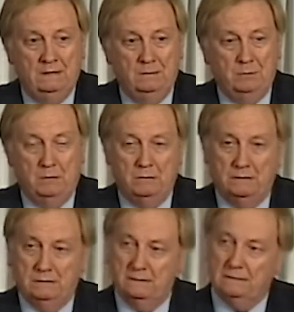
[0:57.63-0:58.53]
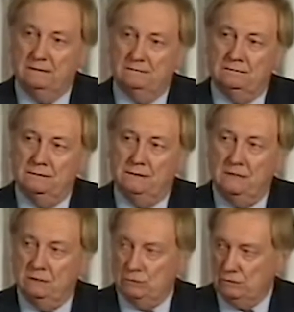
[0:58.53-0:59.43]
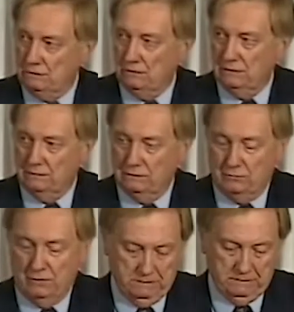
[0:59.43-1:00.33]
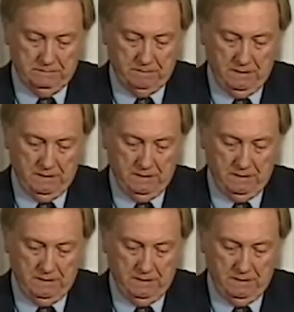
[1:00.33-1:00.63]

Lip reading: public attention fracturing process.